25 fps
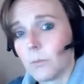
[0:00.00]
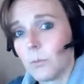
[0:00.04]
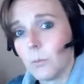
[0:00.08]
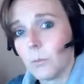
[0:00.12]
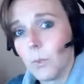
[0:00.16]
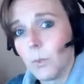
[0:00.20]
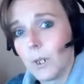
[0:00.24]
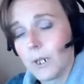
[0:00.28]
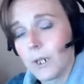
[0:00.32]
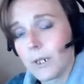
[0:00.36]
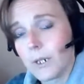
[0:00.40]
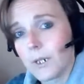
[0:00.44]

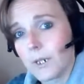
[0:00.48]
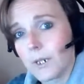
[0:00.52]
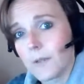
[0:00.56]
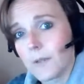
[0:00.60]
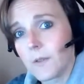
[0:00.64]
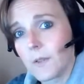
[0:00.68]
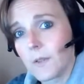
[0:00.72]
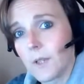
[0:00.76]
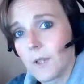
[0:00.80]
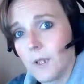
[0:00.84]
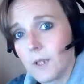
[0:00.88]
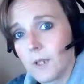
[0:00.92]
when it
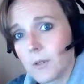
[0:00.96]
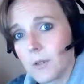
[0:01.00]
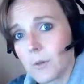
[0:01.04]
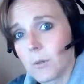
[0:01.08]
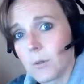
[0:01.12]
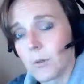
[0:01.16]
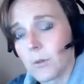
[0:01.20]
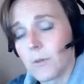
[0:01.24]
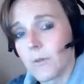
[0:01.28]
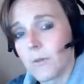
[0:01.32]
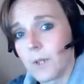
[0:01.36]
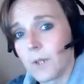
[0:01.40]
does these
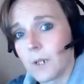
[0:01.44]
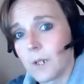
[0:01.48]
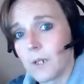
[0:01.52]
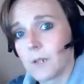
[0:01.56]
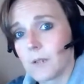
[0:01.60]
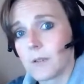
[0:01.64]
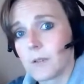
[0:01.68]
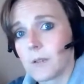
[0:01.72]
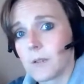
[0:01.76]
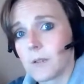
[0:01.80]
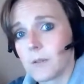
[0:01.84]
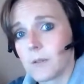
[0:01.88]
sort of
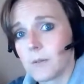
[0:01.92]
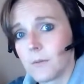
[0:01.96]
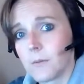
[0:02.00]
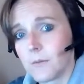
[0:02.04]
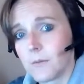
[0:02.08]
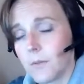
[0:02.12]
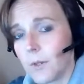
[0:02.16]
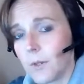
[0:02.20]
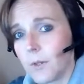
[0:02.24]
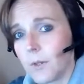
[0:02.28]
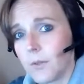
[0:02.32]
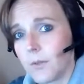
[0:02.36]
things.
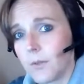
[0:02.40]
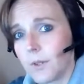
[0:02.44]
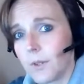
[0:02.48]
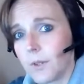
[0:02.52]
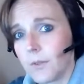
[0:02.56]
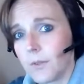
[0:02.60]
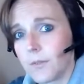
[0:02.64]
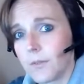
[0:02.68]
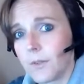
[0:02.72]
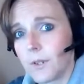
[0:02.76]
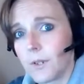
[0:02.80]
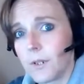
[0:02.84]
Very,
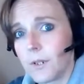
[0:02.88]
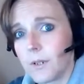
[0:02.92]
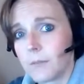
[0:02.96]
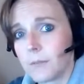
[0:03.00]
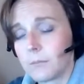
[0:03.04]
very fair.